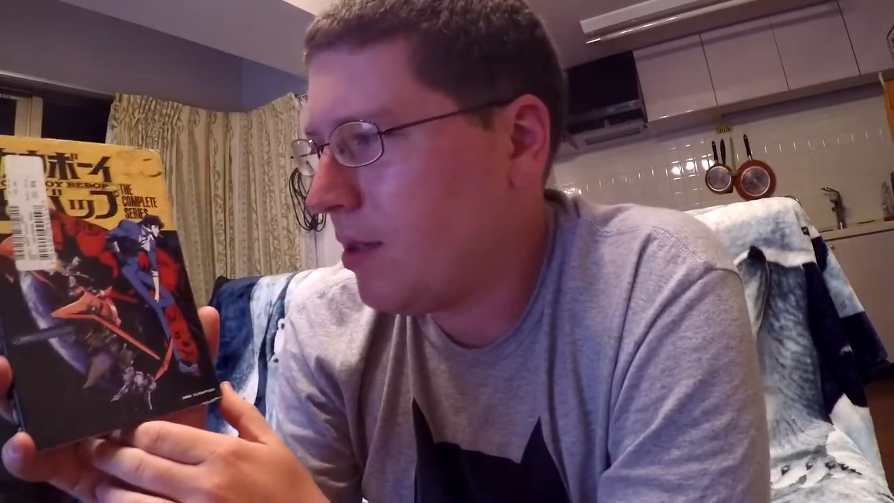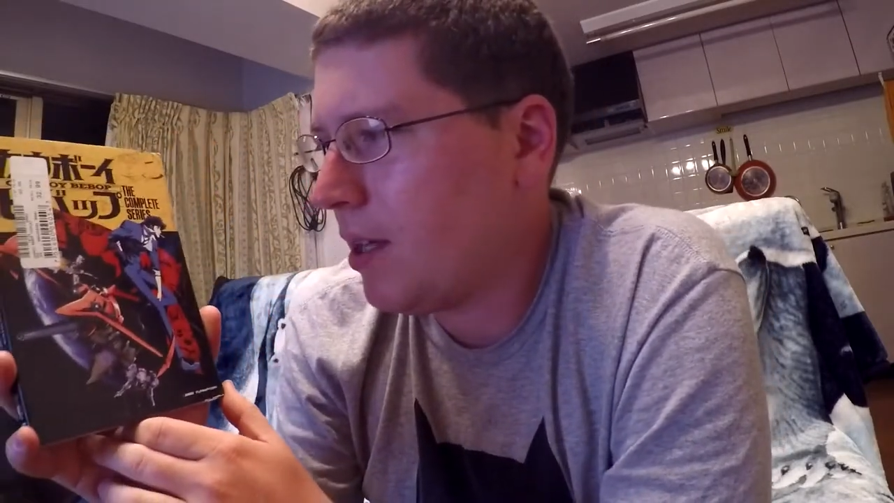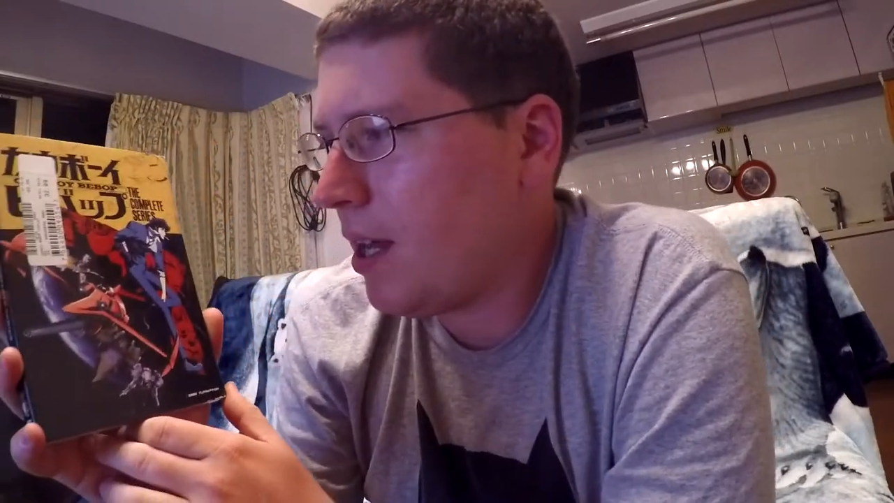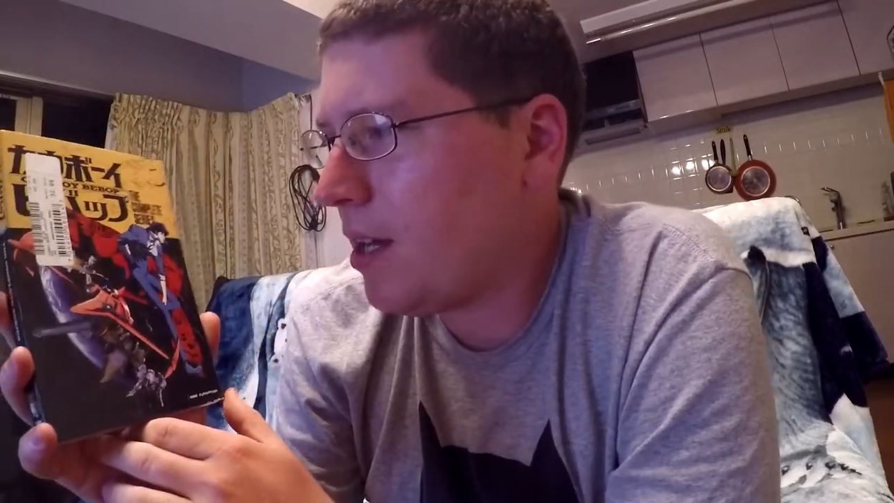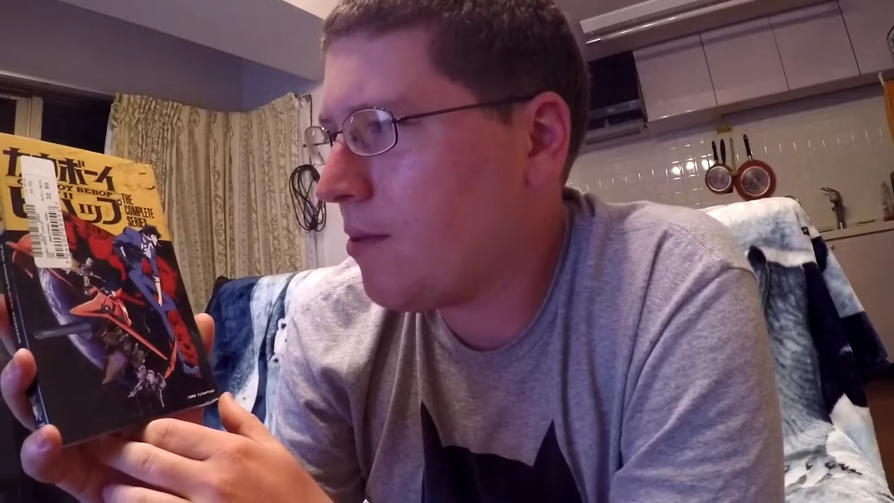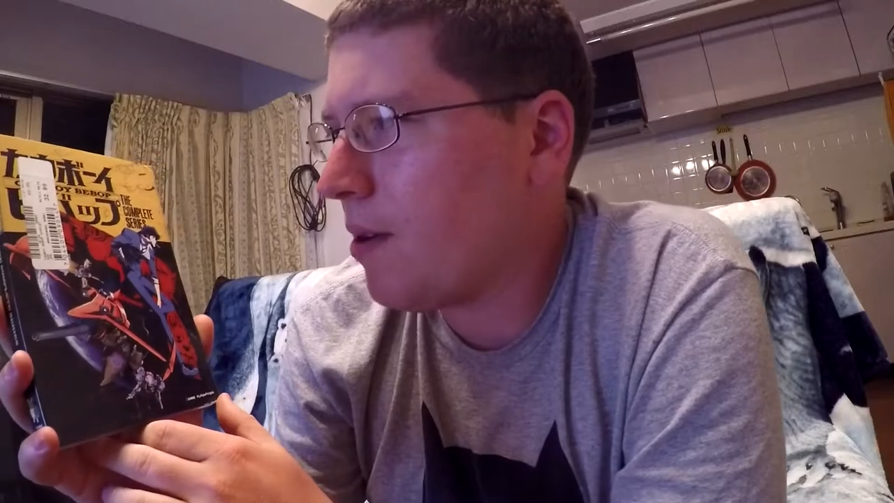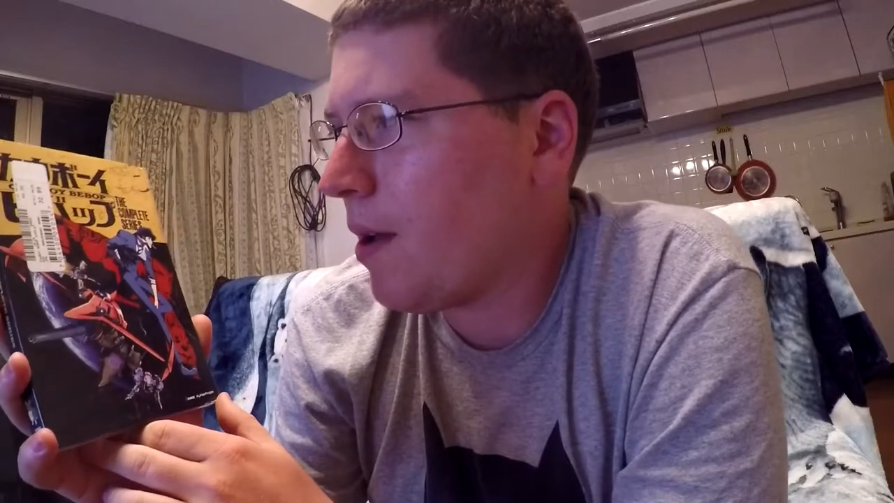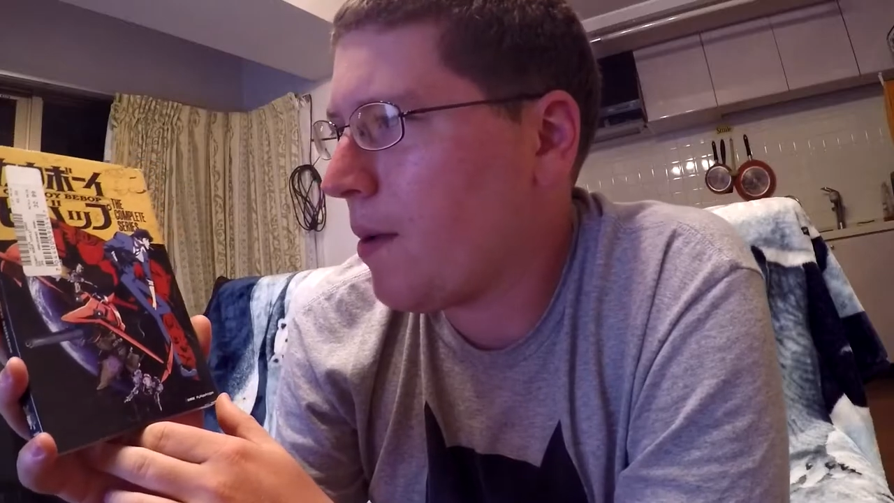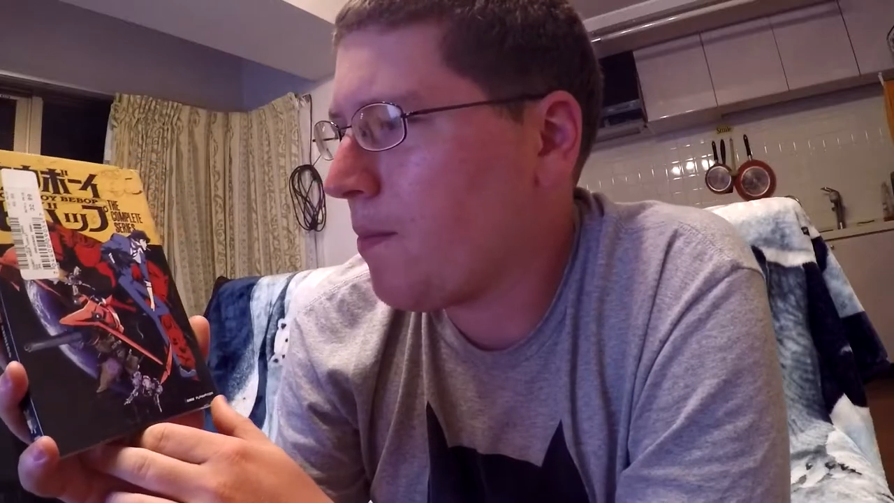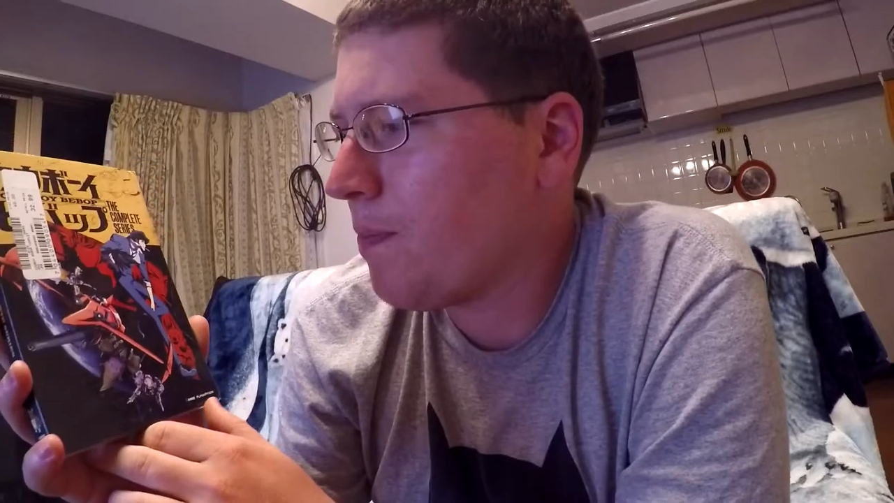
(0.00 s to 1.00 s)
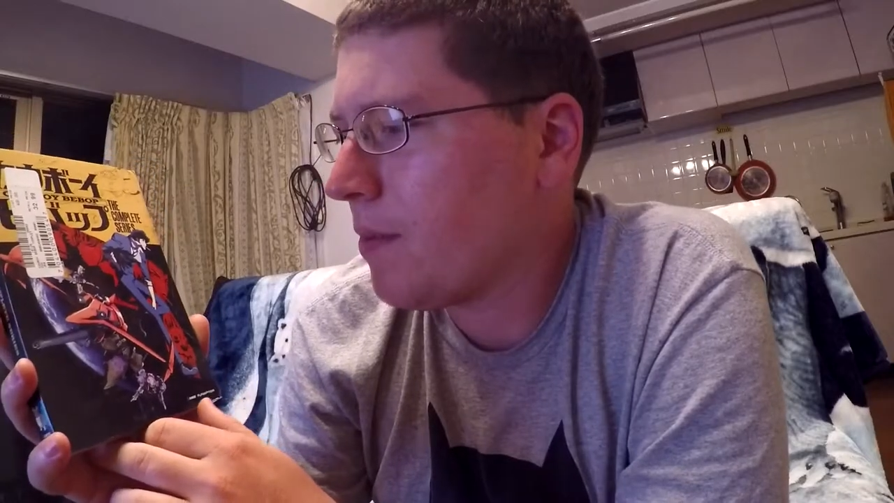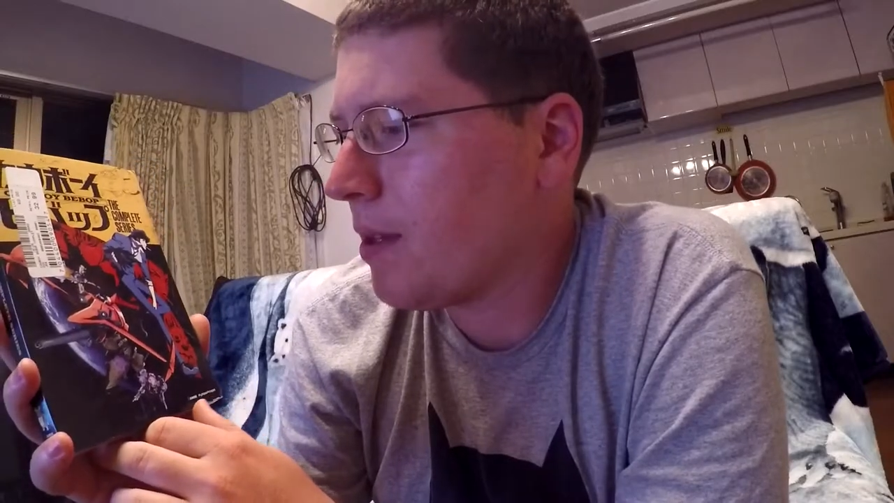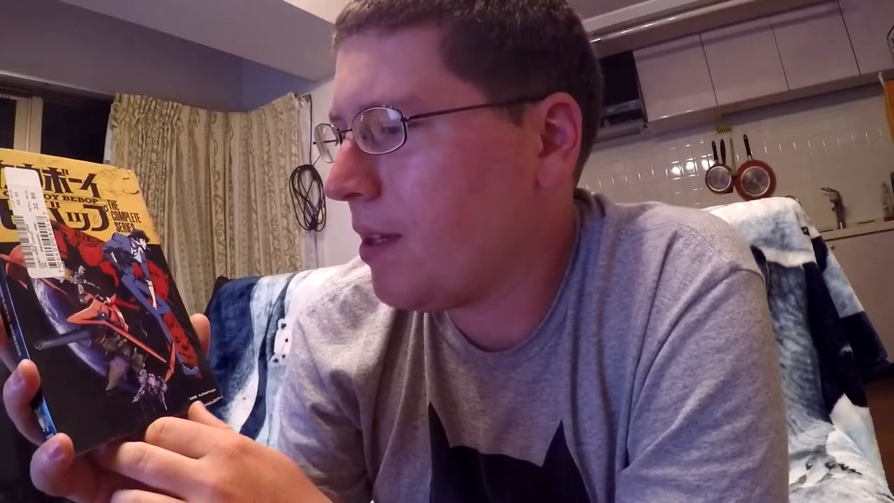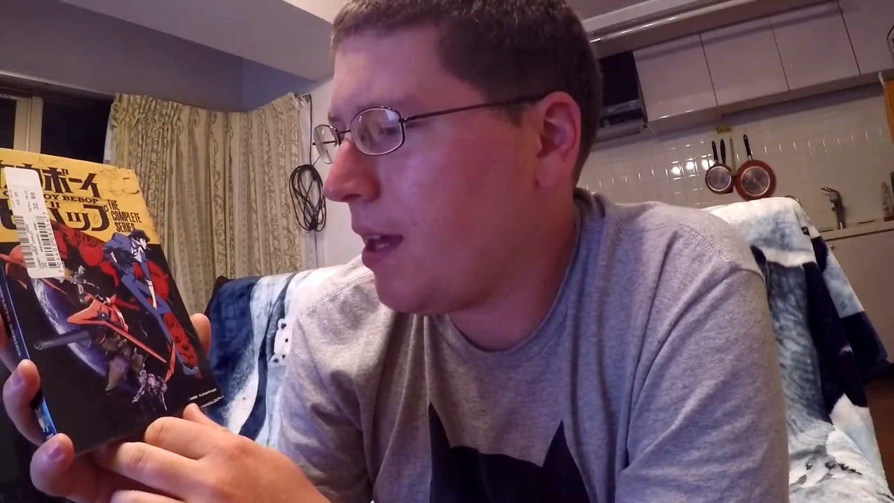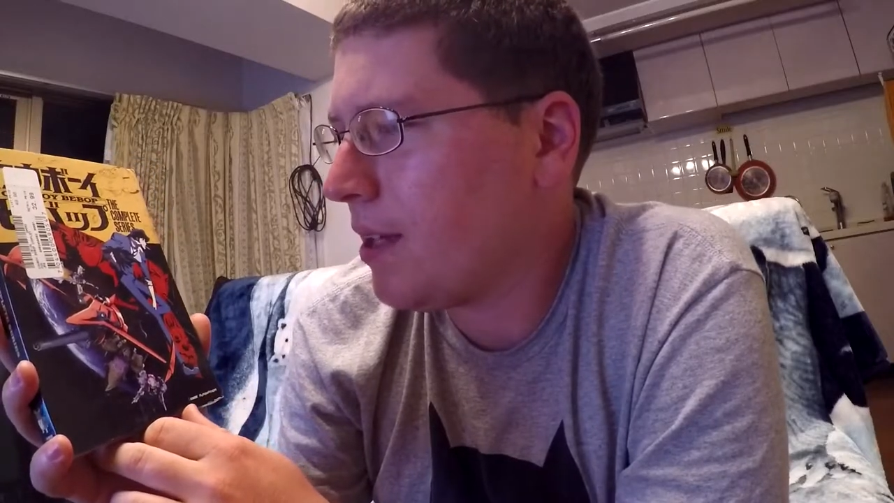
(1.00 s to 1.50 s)
But anyway,
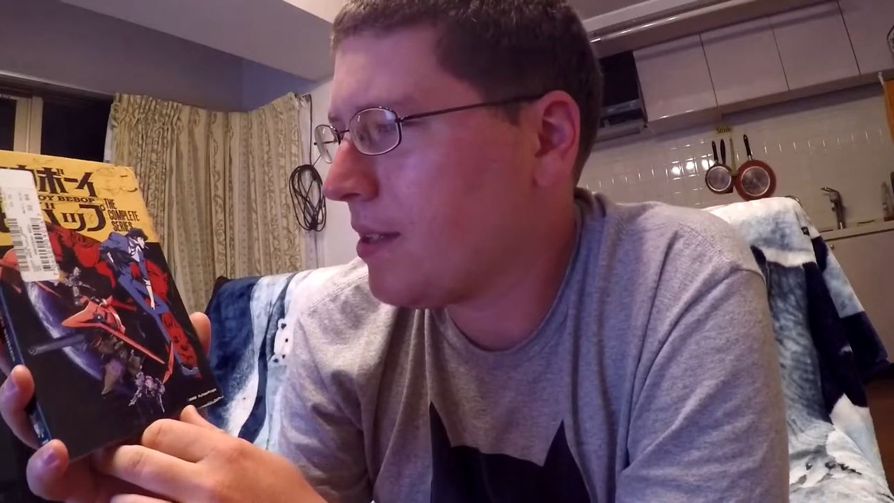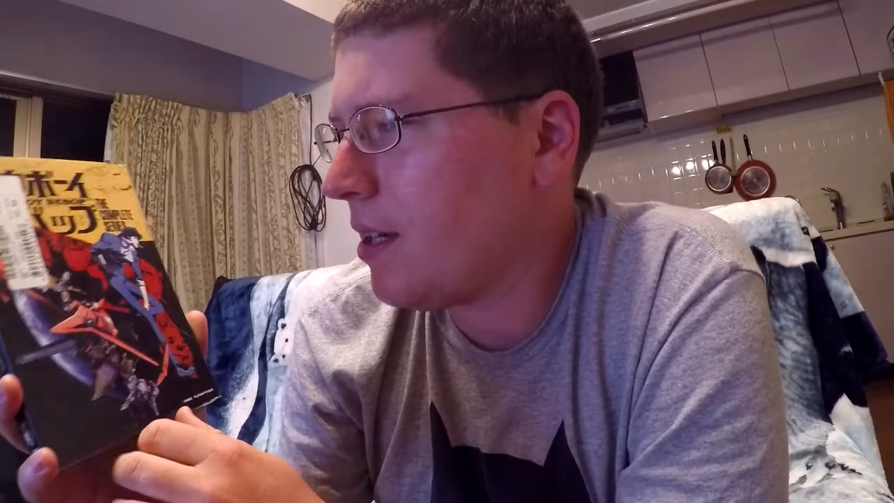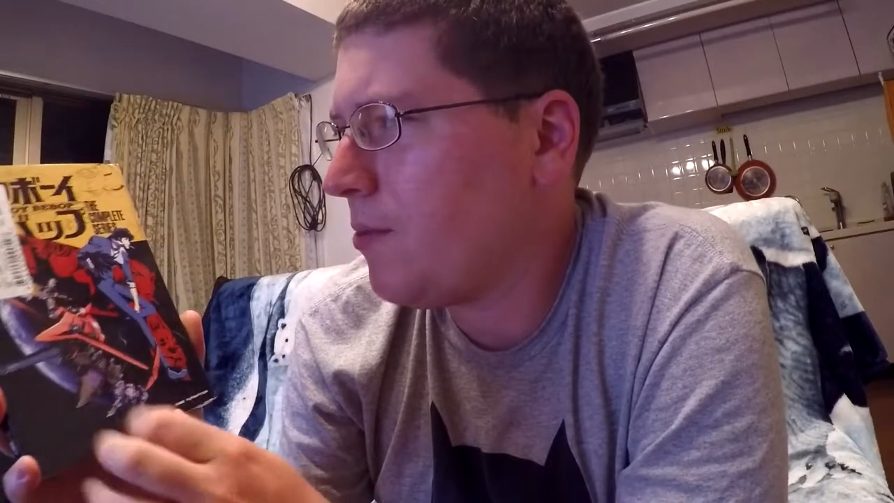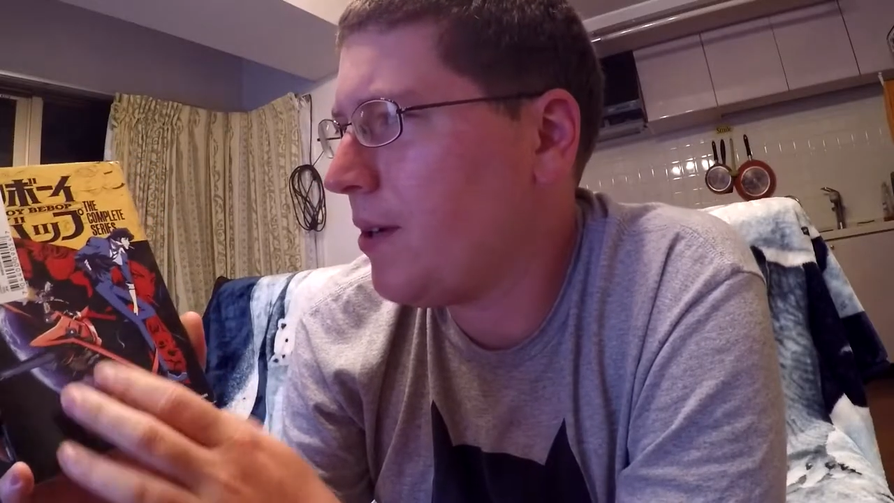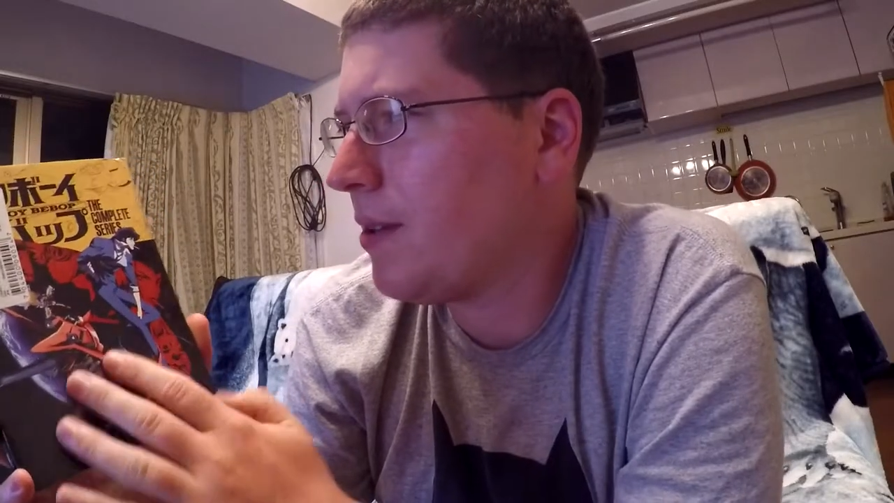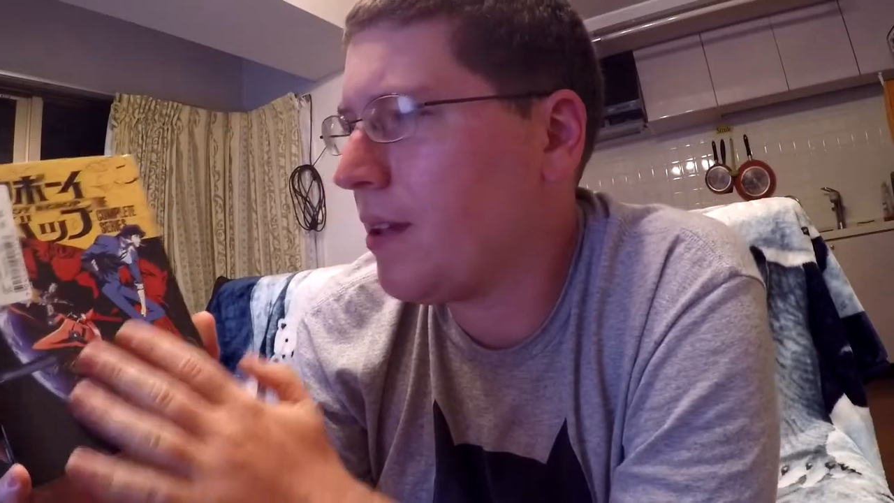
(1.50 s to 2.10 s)
yeah, it's kind of weird.